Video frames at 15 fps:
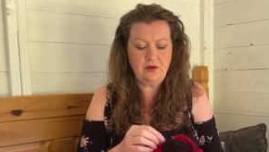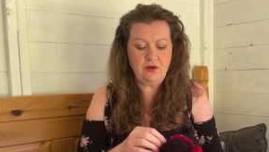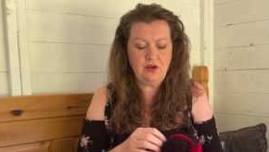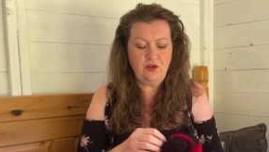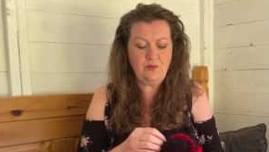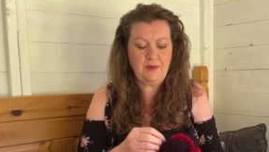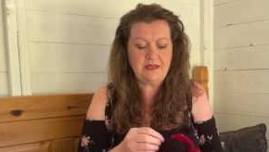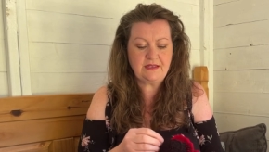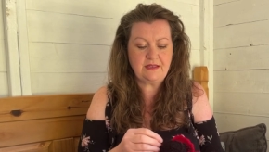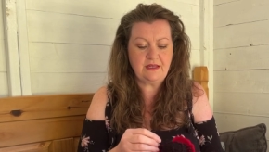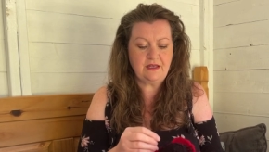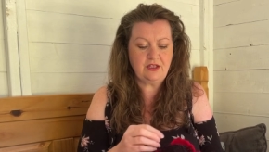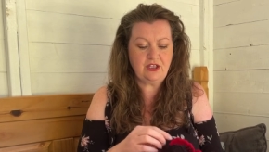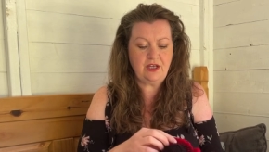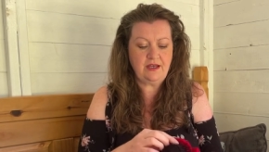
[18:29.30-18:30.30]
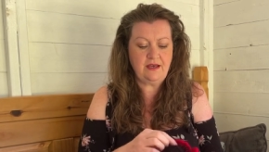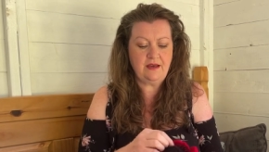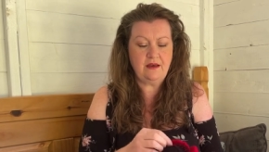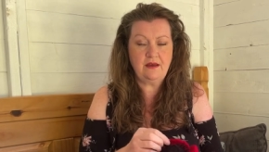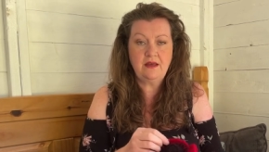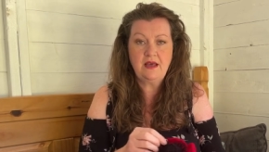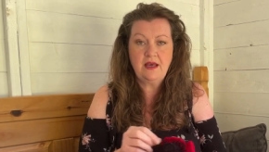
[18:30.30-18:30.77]
loopy stitch
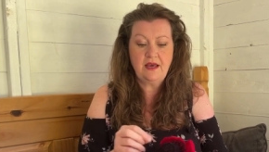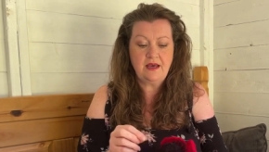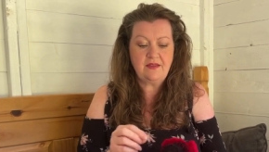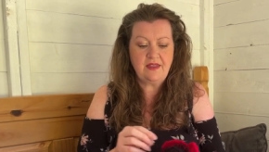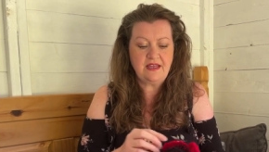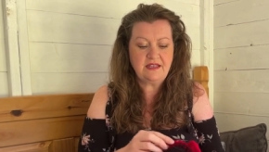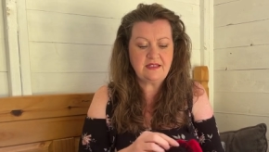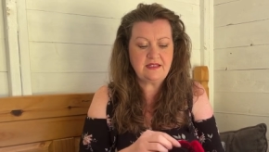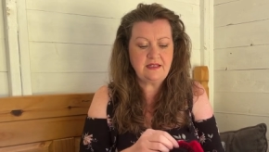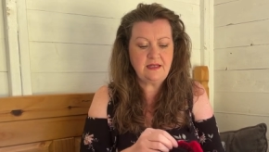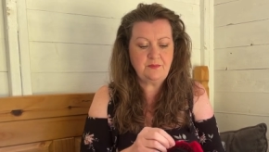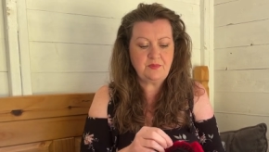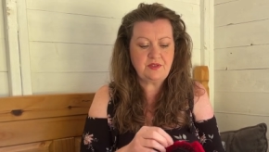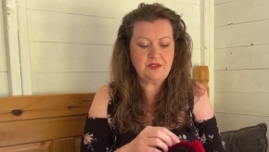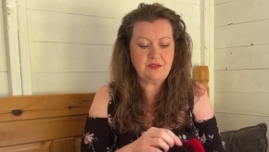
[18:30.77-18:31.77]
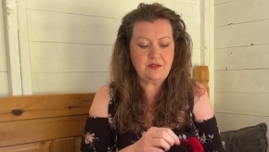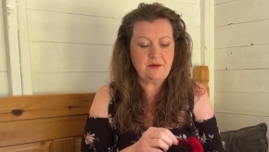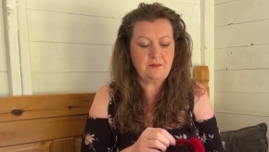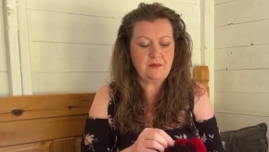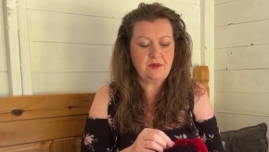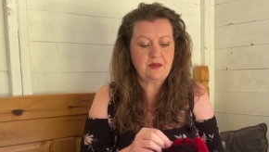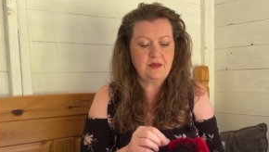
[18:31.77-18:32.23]
here and then snip to
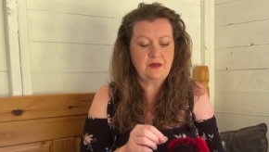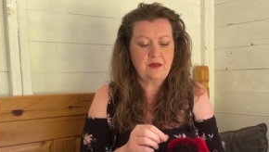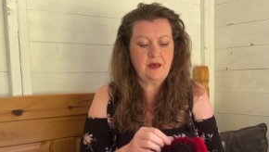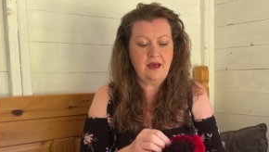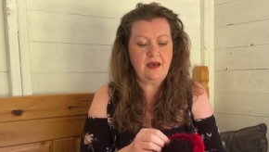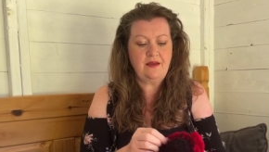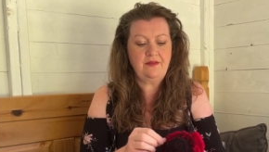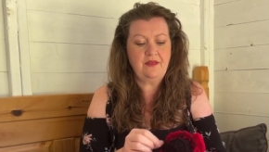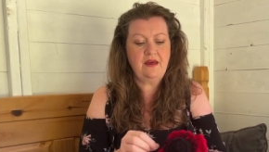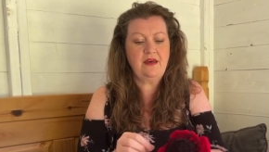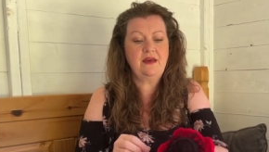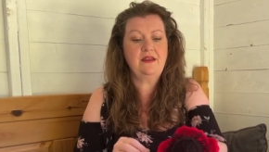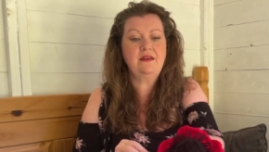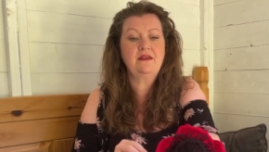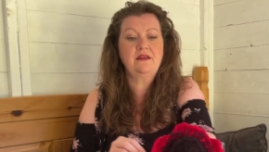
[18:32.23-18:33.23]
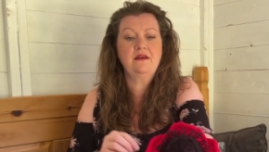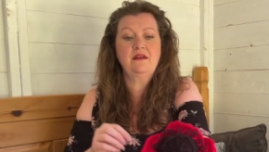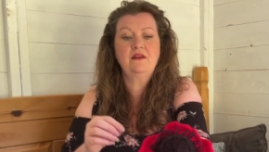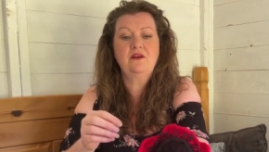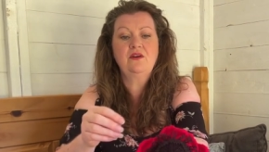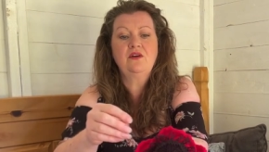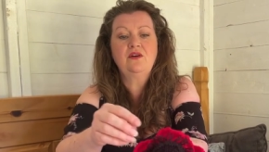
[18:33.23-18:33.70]
them and then
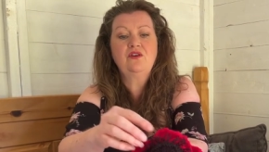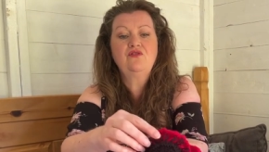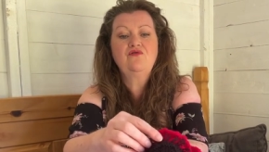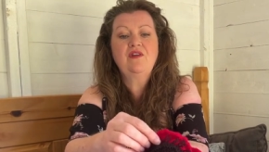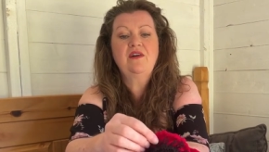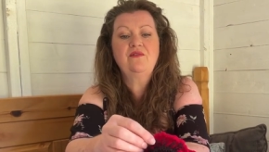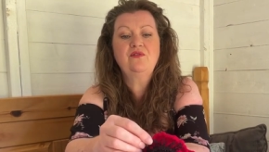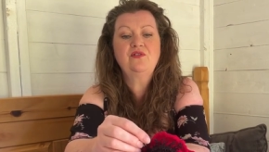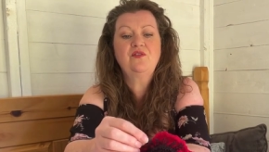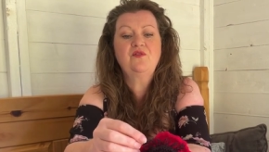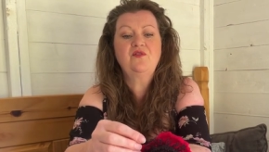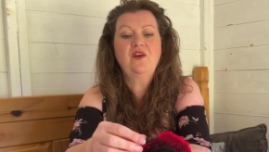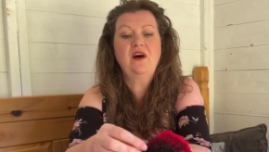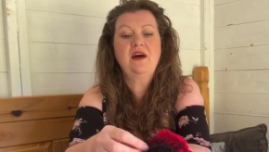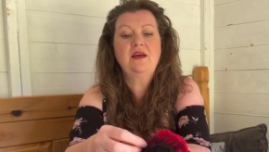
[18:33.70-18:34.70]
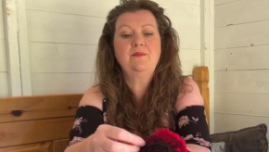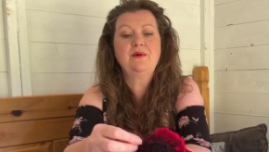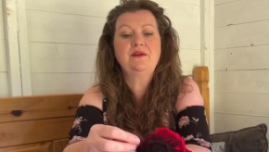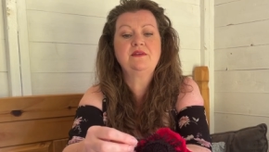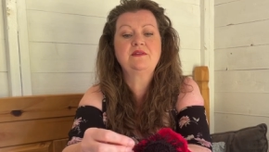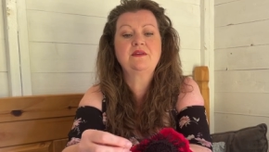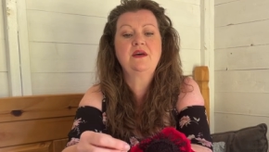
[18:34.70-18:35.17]
look unraveled the
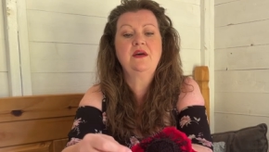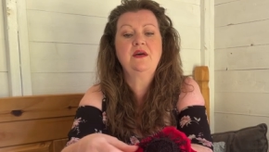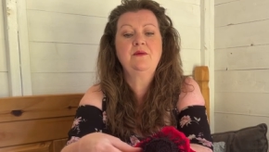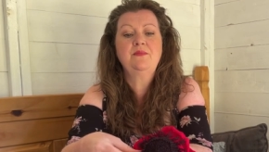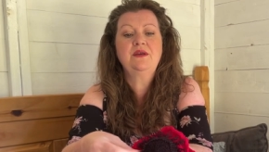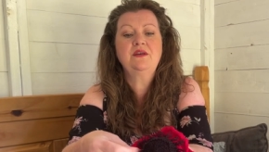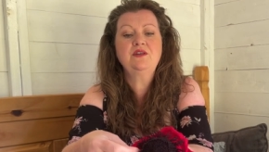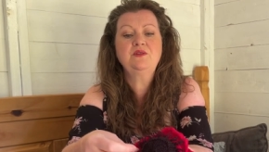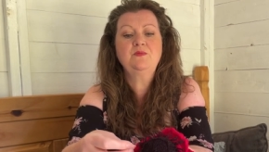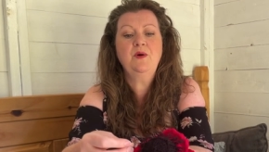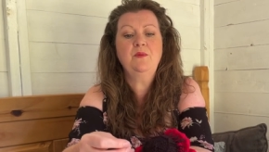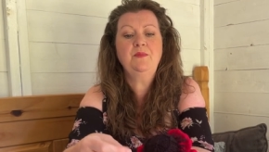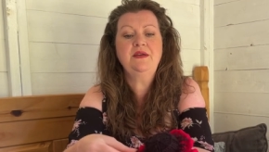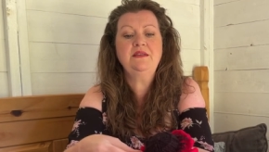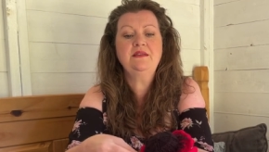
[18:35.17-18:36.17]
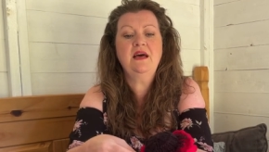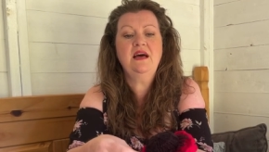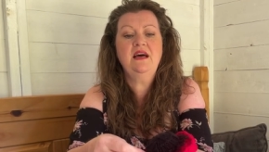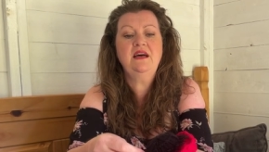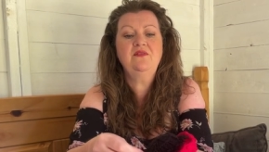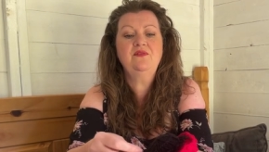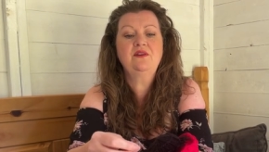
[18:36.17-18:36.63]
fibers because poppies
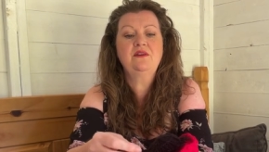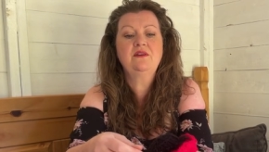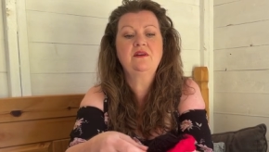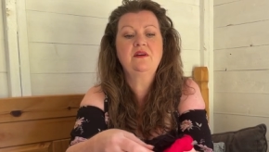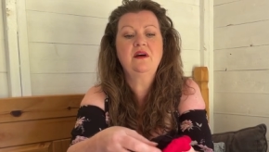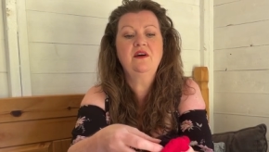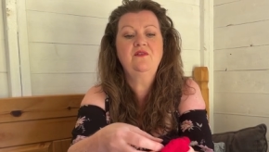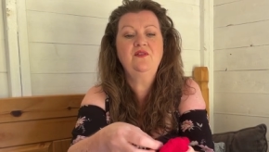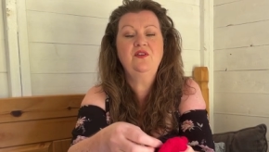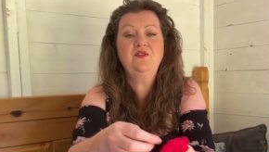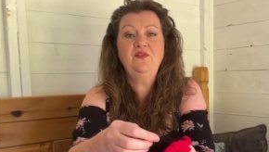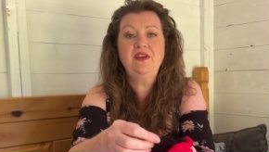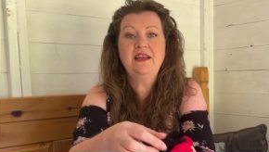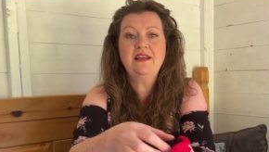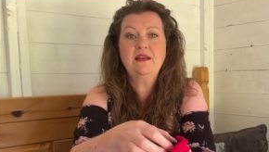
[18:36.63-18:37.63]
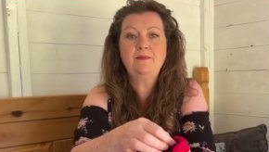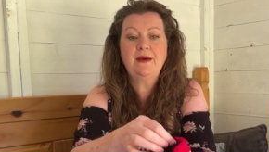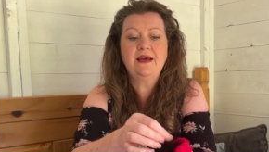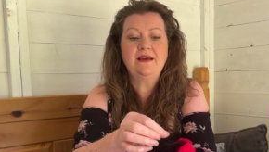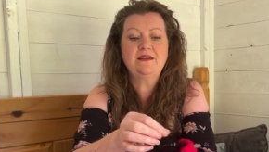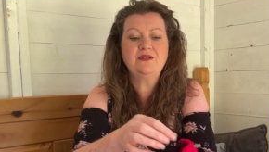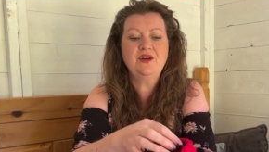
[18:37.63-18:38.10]
have a, a fluffy little
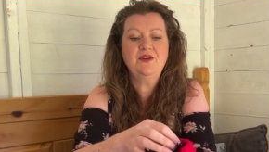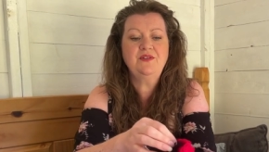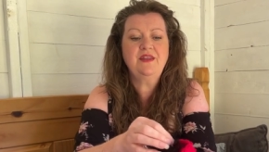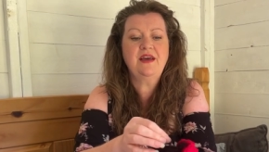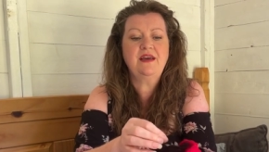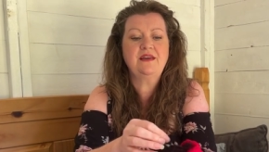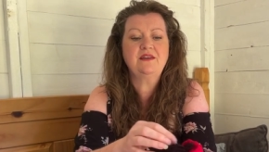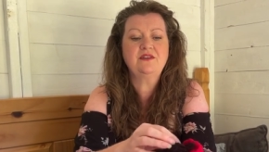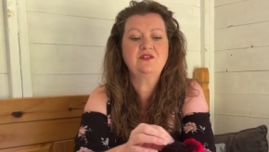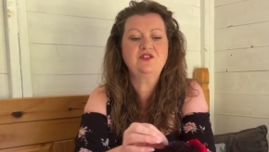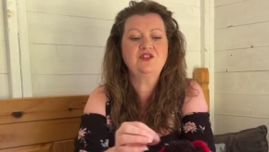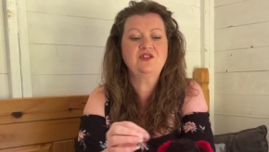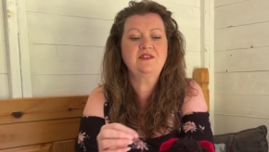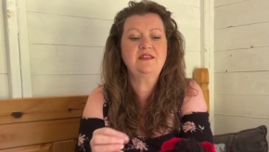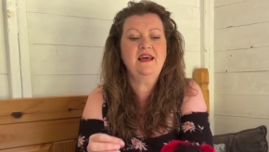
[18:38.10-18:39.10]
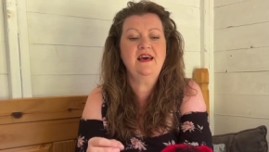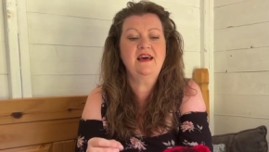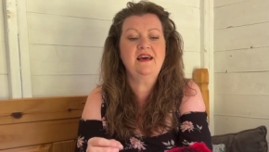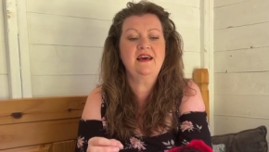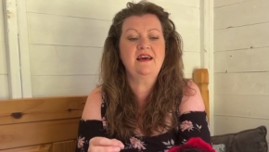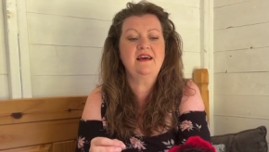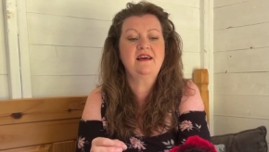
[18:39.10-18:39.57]
bit don't they just
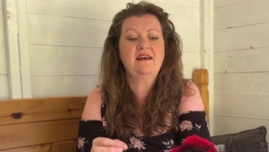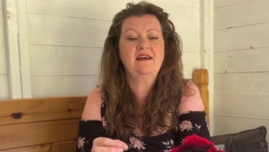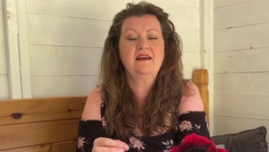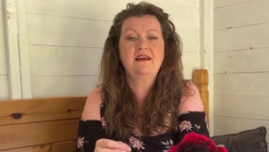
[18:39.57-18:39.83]
there